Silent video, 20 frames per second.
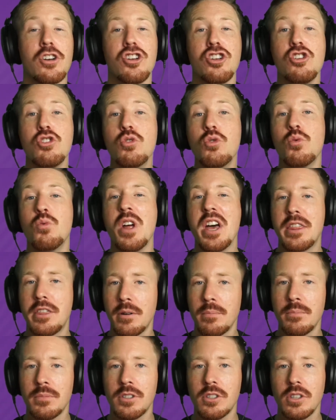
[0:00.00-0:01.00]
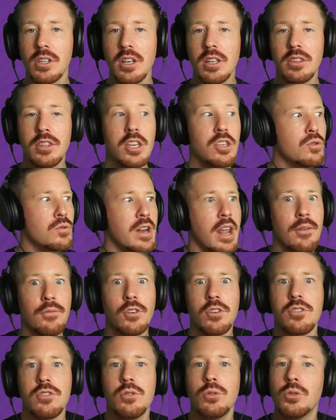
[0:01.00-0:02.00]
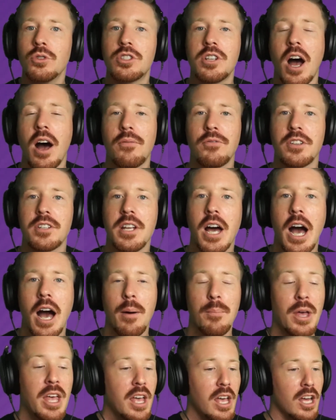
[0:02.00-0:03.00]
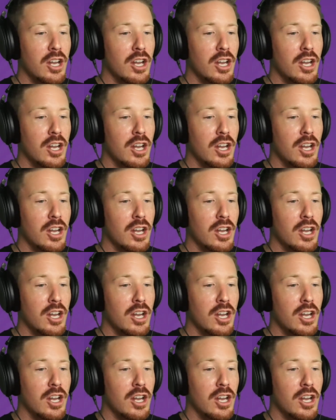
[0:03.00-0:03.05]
new rhythms that you never used off the top,